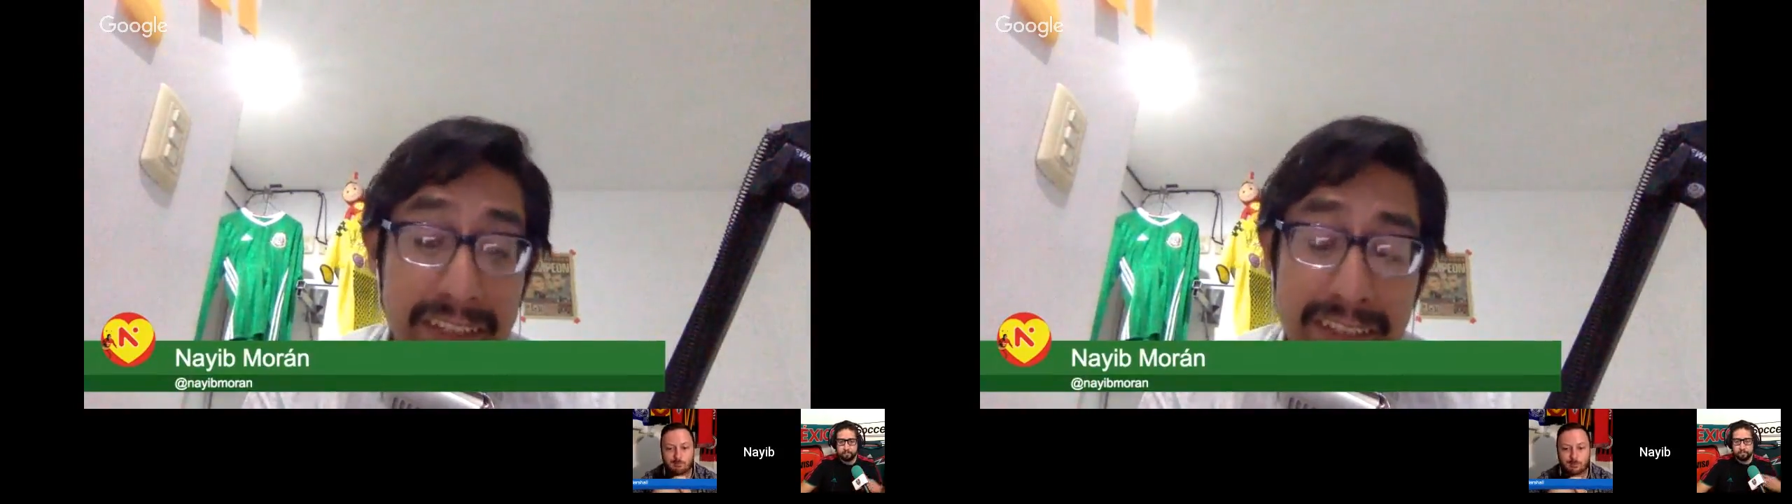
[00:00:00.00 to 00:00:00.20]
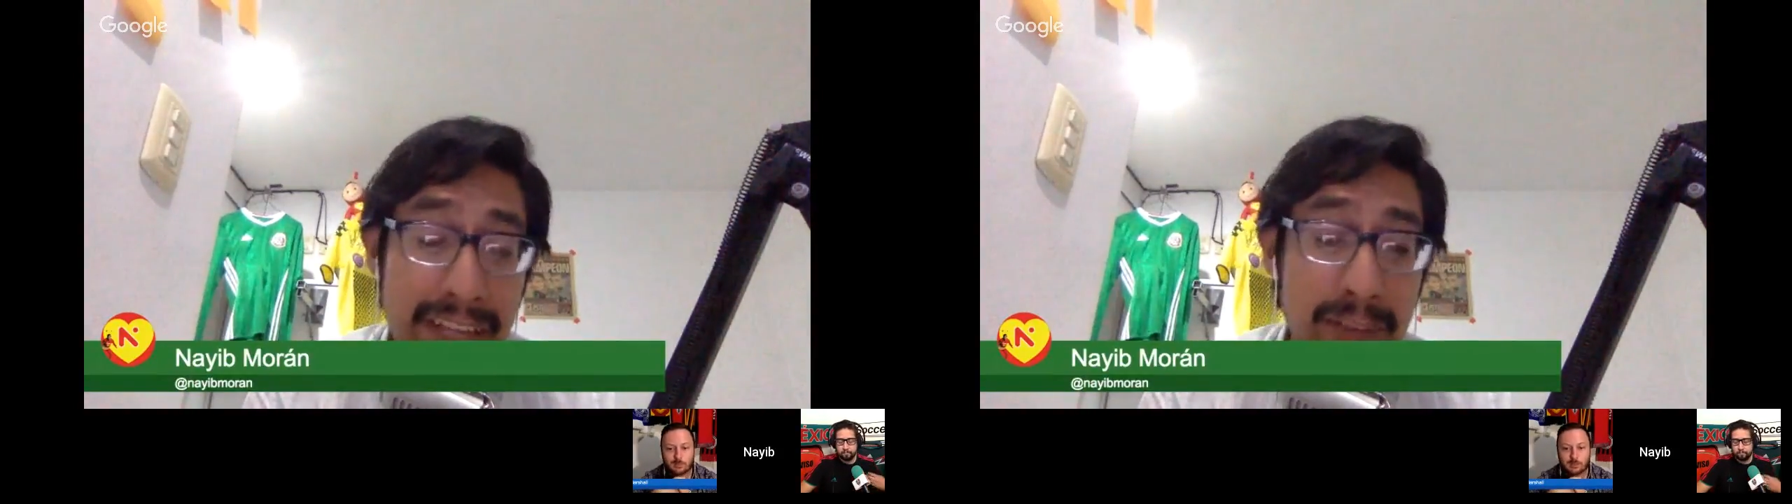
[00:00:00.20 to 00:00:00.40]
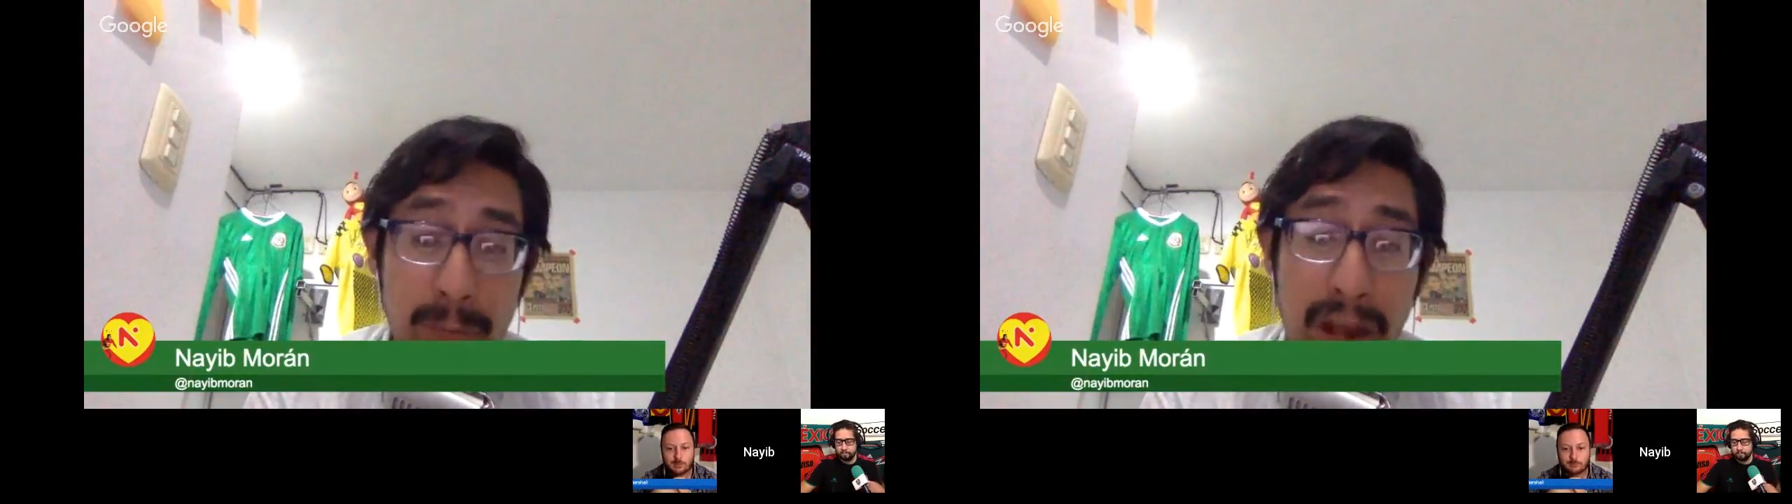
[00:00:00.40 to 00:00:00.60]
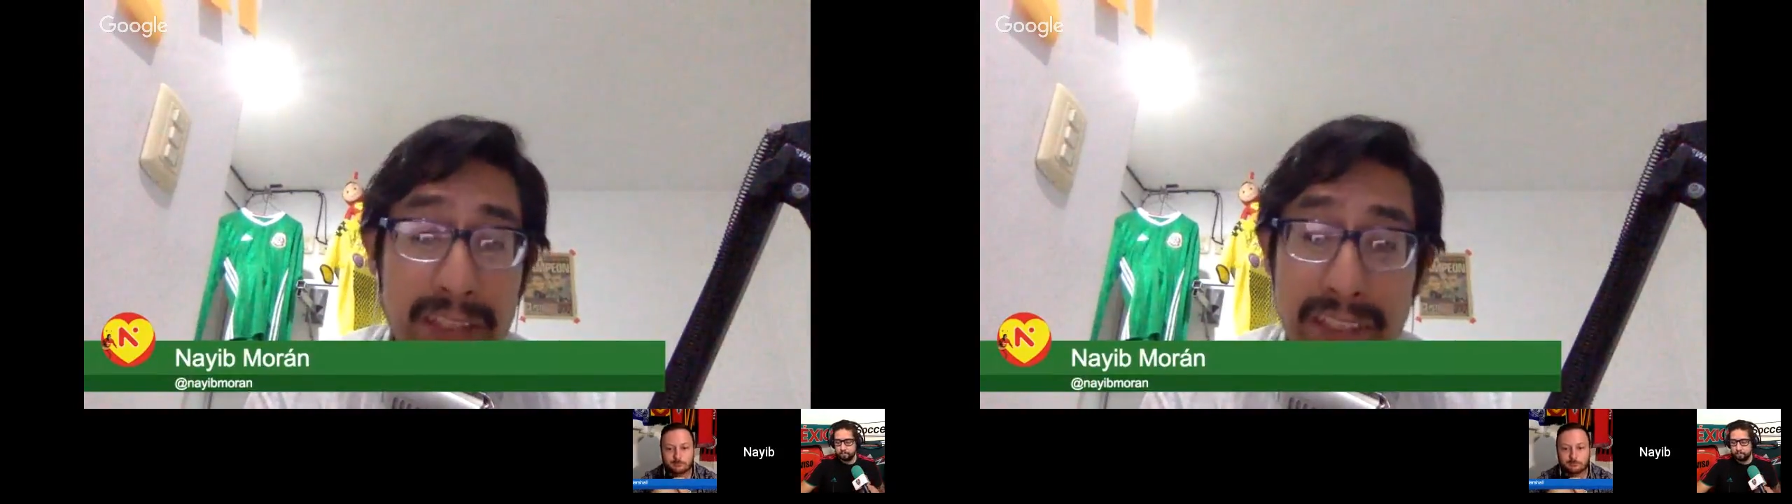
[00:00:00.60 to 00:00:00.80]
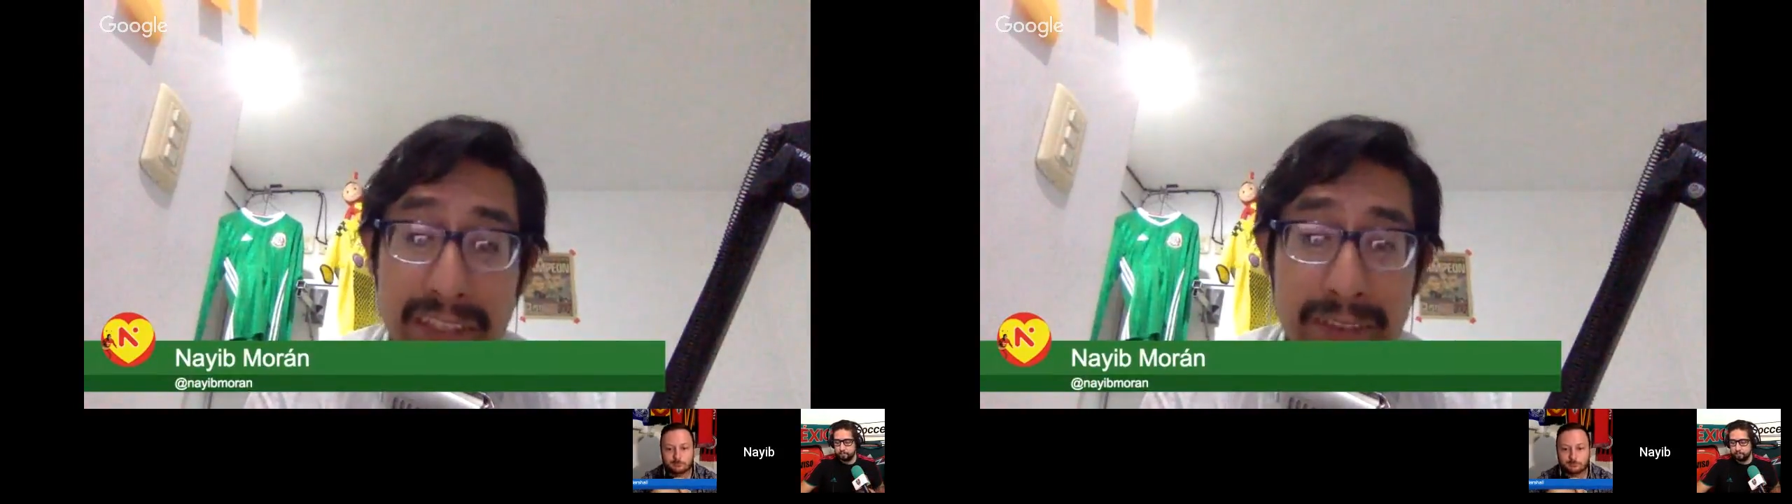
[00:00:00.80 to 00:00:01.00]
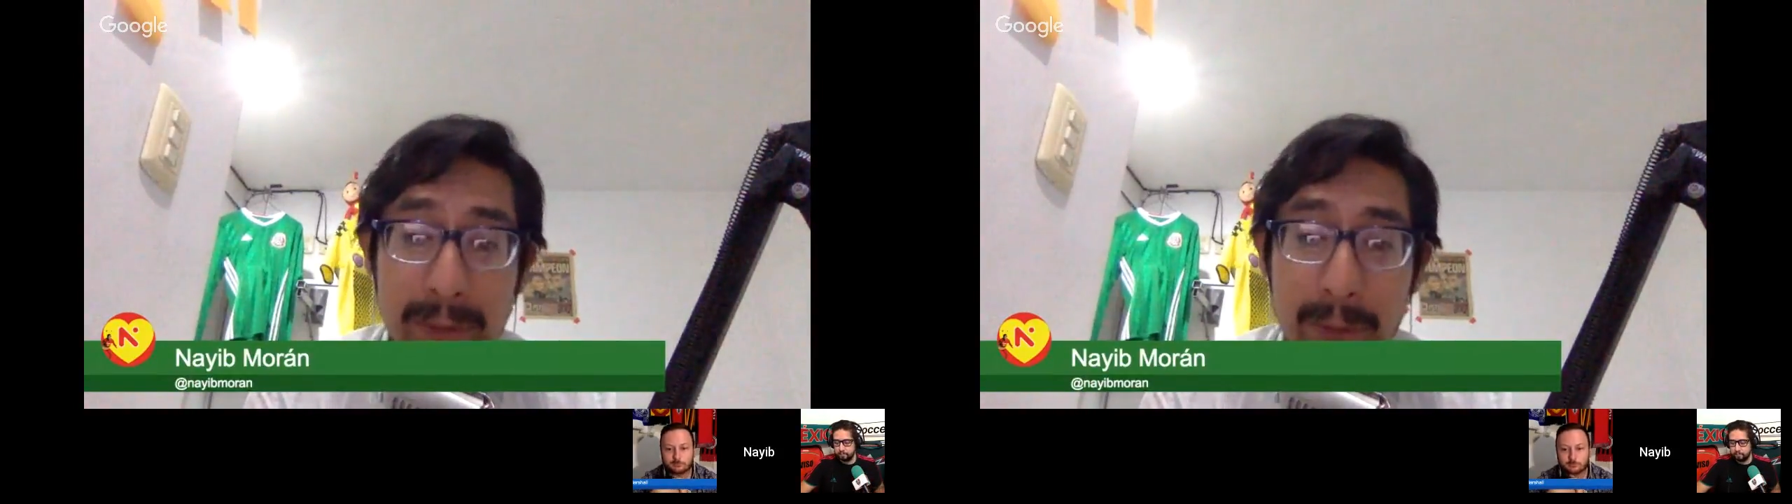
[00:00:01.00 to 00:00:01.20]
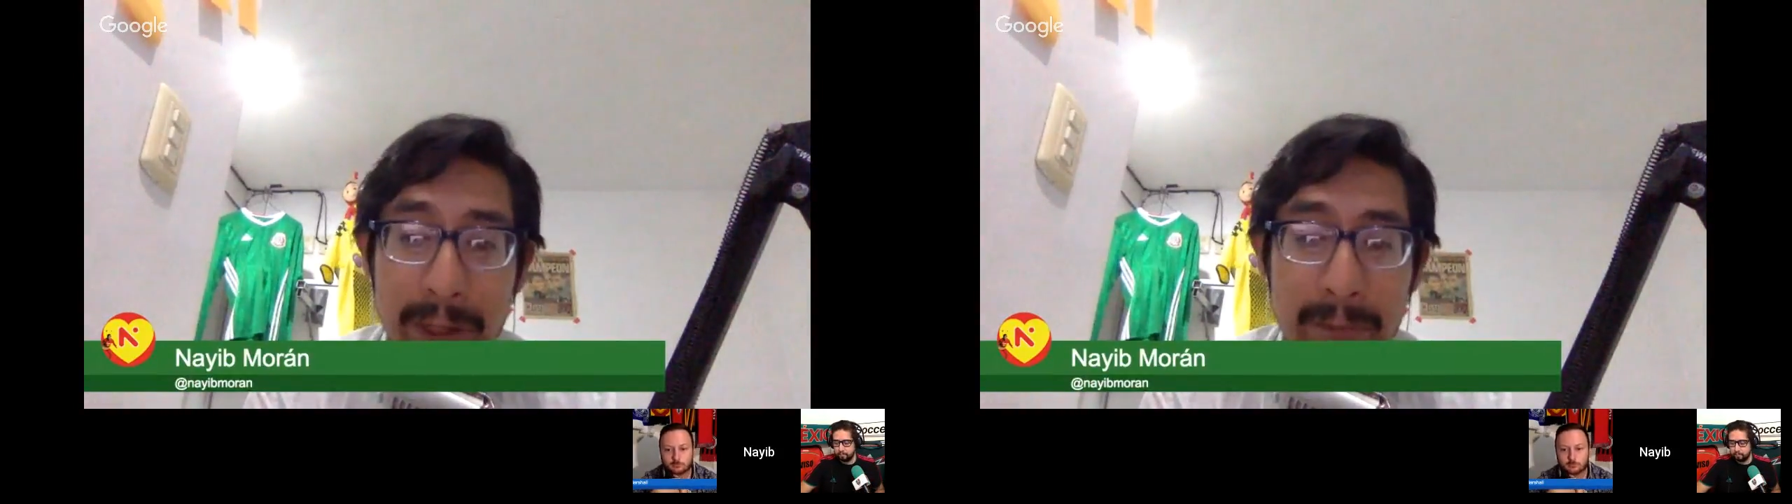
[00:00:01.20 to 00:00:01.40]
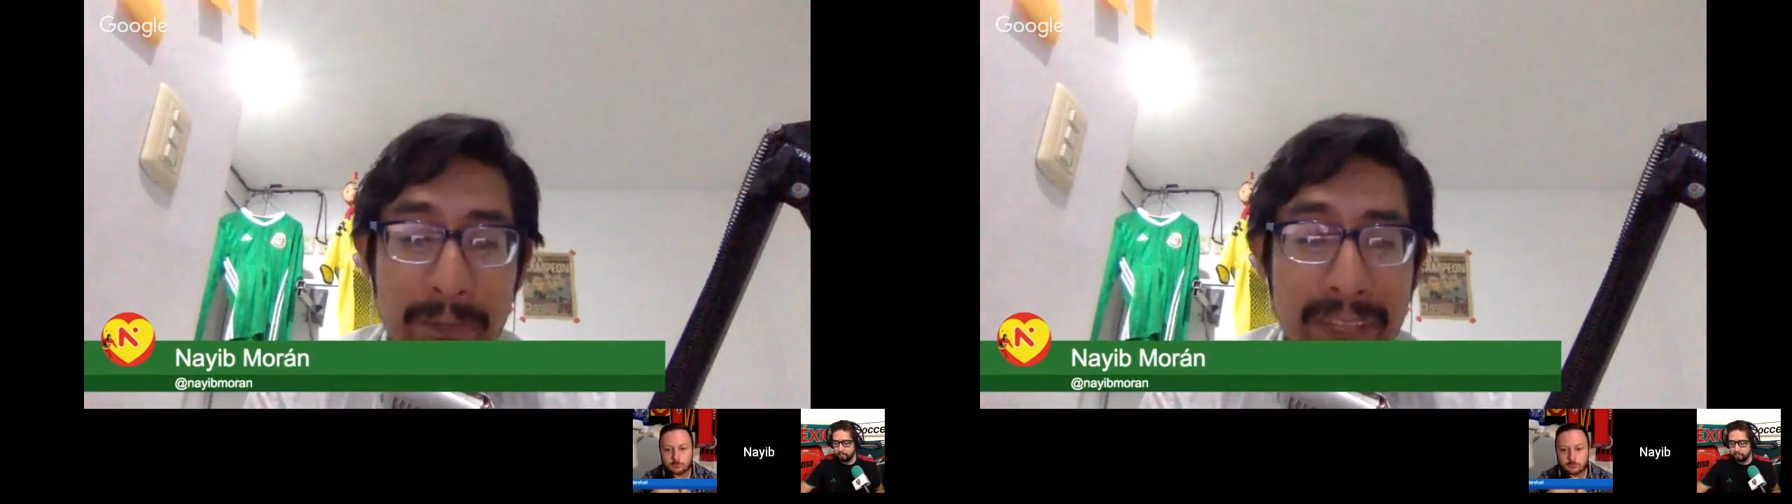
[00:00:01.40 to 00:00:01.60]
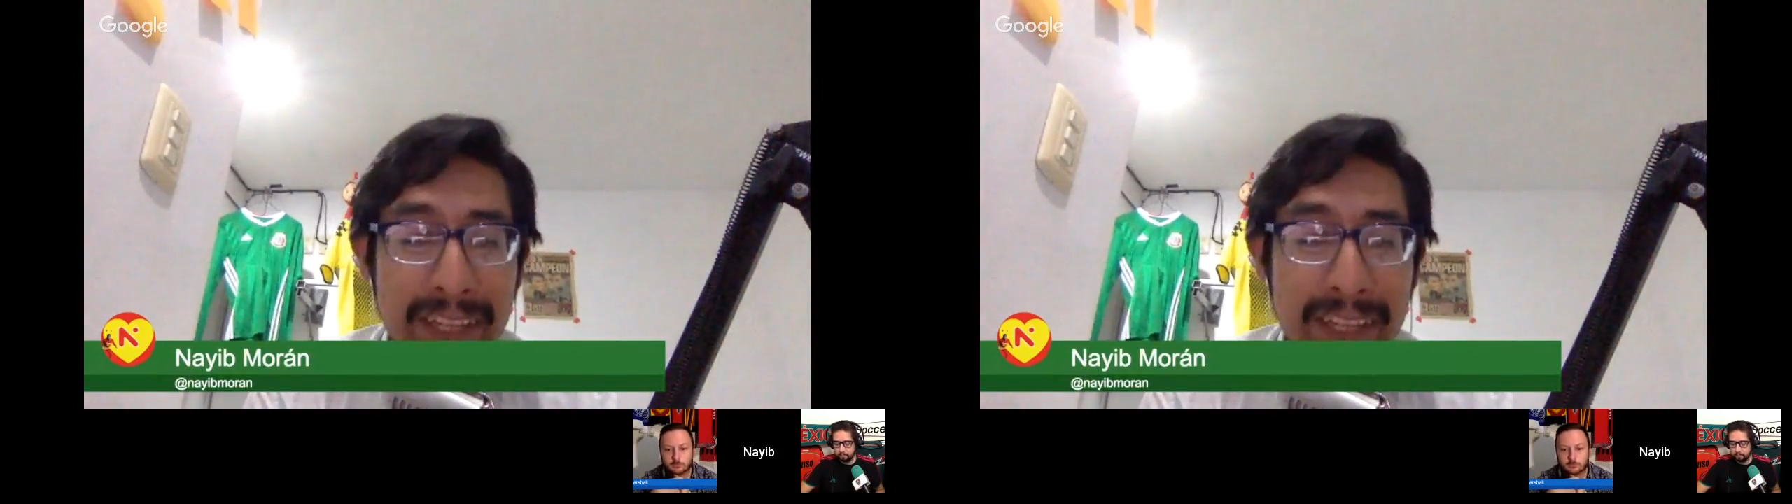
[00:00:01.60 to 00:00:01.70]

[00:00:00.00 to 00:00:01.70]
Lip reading: intense project, this one.